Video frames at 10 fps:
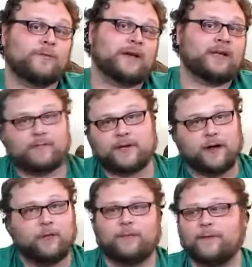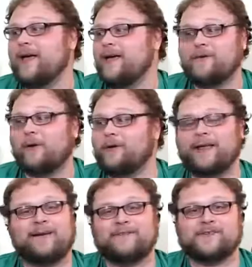money. You
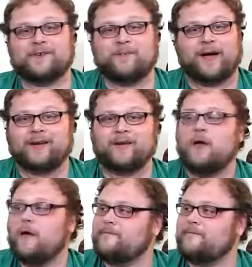already have these in your binder.